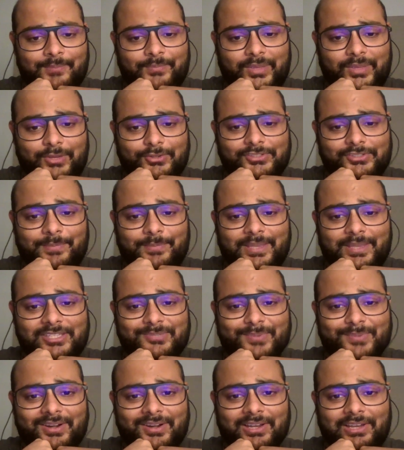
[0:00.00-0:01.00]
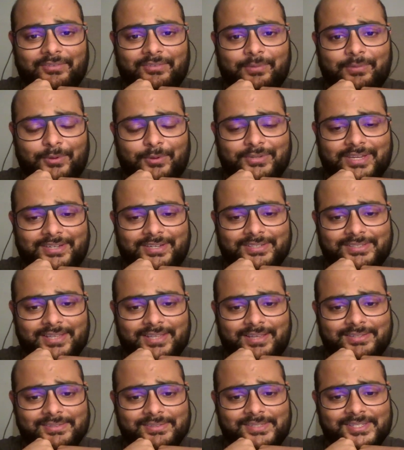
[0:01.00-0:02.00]
Because the best part I love about data
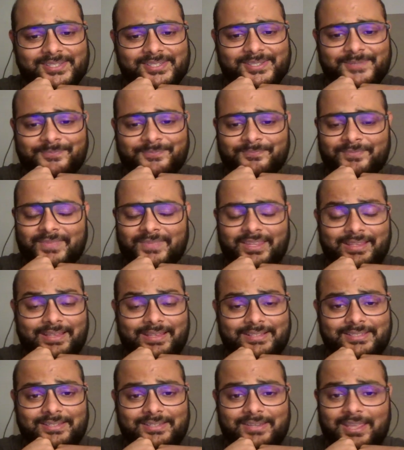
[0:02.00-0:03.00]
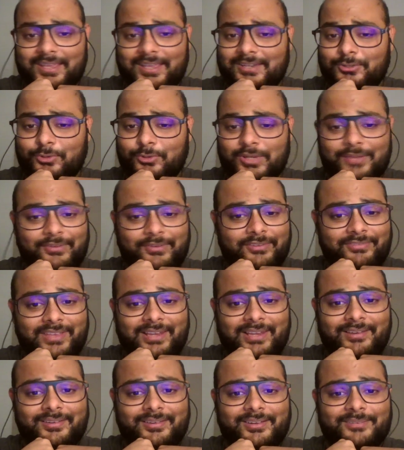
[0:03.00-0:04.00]
science is you never
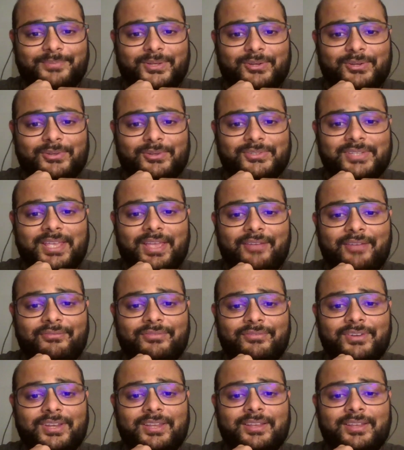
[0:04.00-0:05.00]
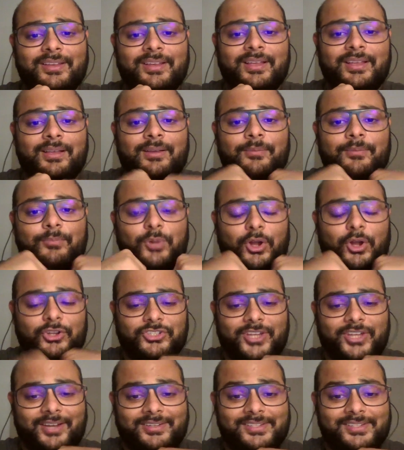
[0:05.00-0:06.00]
fail in it because every
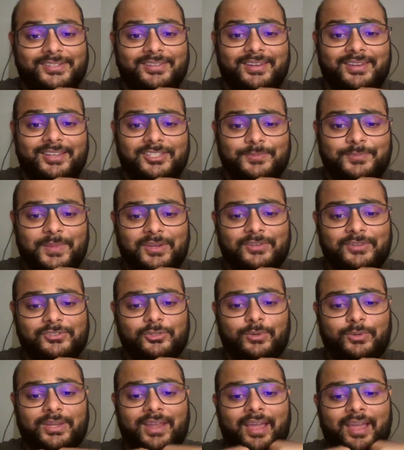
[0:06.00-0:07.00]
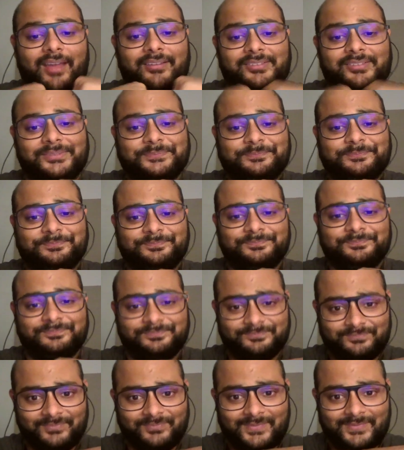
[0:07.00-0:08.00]
project is an experience you can add.
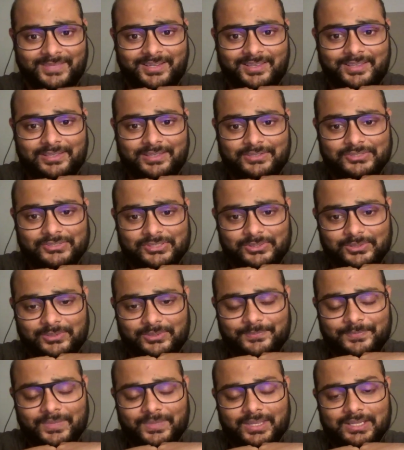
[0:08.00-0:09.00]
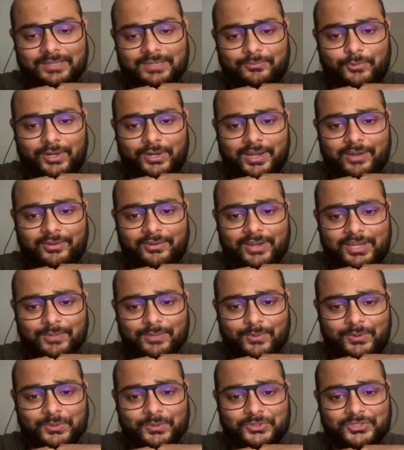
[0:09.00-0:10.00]
So what I really
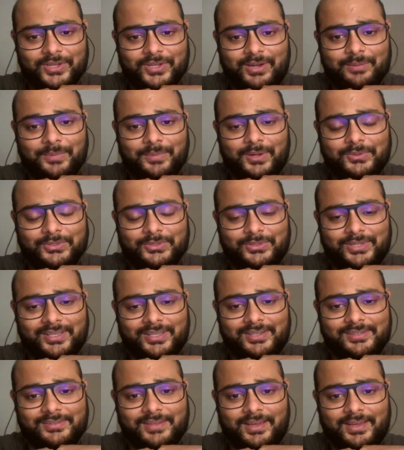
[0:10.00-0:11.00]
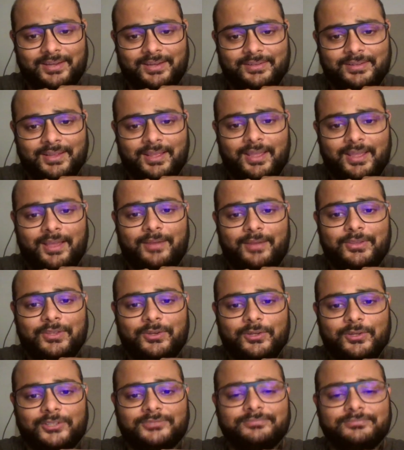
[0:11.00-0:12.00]
want to share about today is that, you
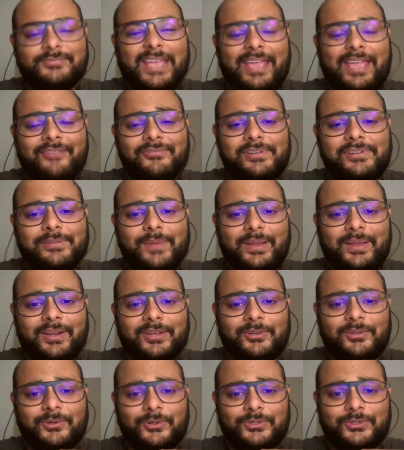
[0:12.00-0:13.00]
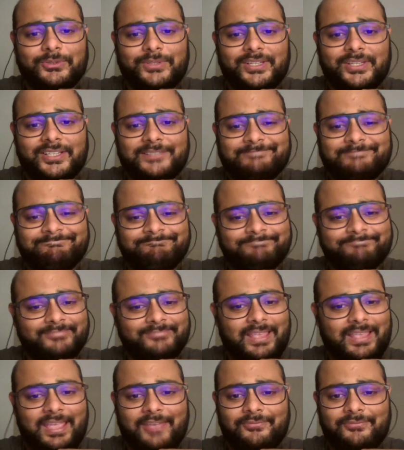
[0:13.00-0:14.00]
know, everywhere I go today,
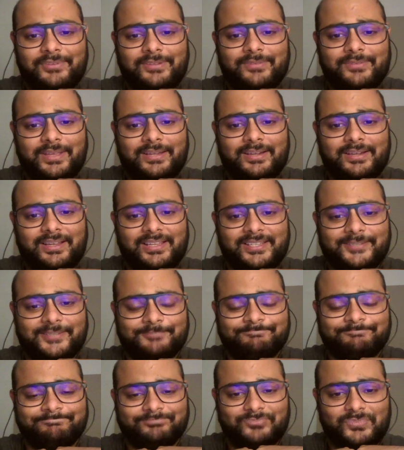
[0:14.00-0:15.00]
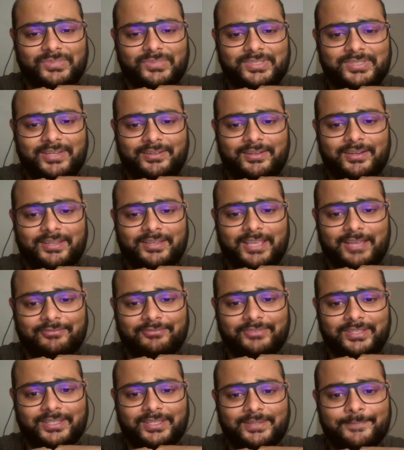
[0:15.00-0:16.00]
everywhere I sit in a
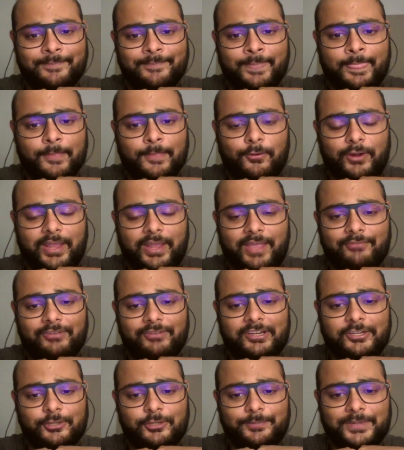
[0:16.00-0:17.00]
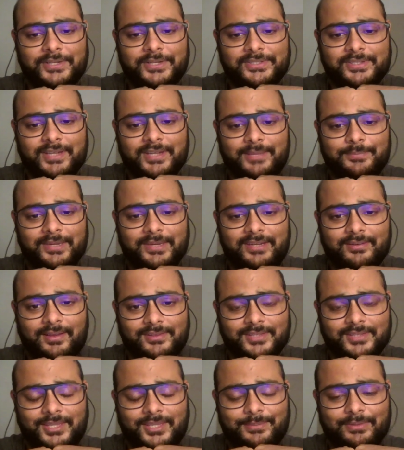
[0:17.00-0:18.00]
cafe, or every new person I meet
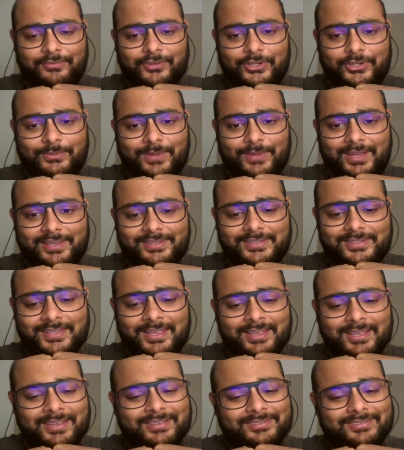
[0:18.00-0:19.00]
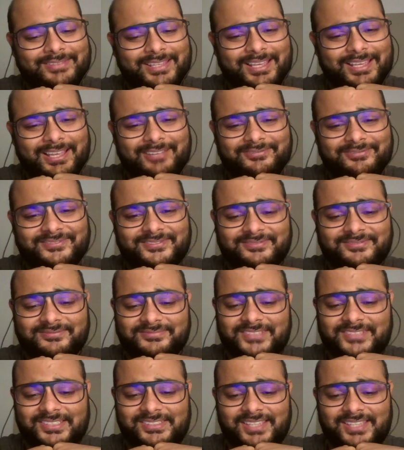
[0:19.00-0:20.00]
asking me for advice, they have
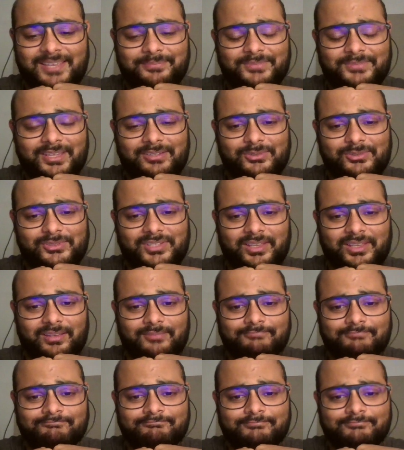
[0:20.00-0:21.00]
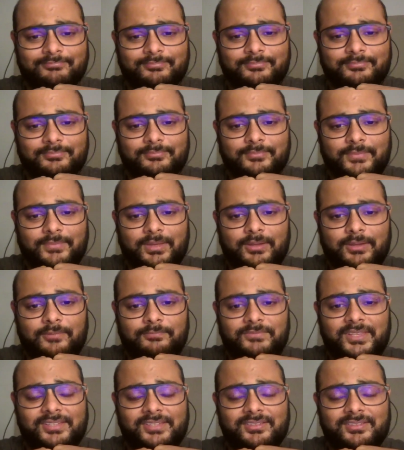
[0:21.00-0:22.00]
the same thing to say.
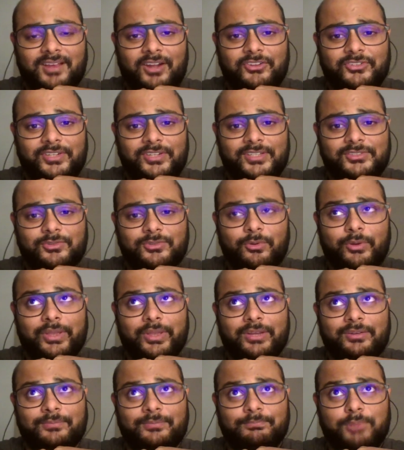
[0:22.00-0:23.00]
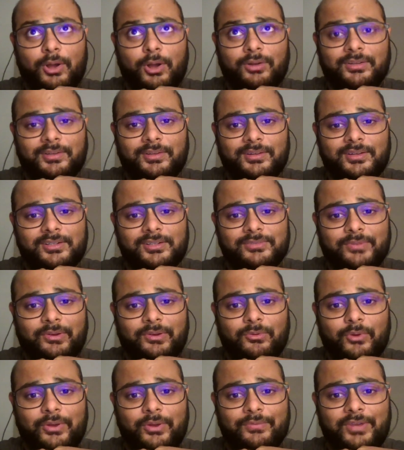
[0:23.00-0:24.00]
This country is going bonkers.
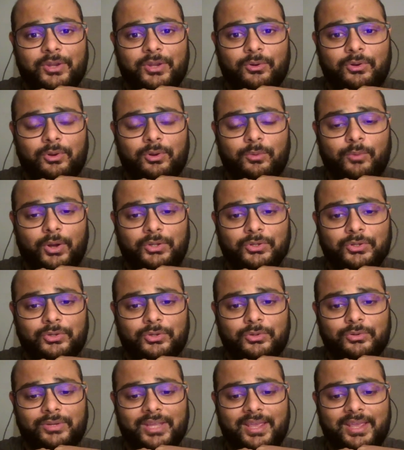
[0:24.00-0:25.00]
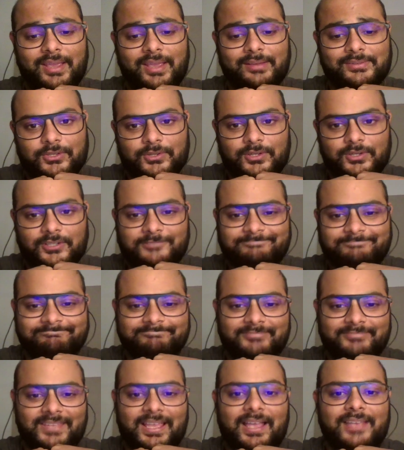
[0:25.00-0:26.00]
We don't know what to do next. You know,
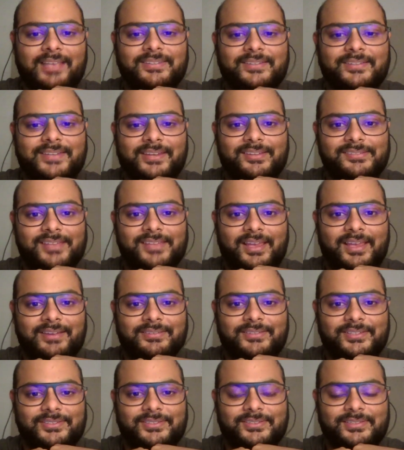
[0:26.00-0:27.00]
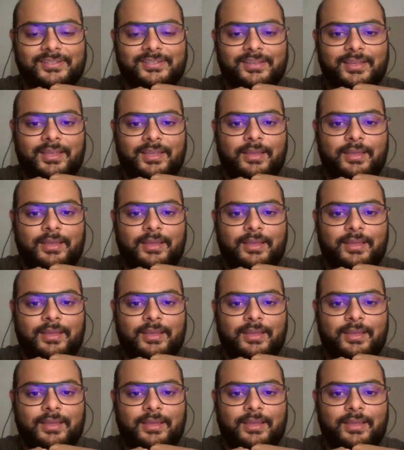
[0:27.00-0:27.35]
as a data scientist,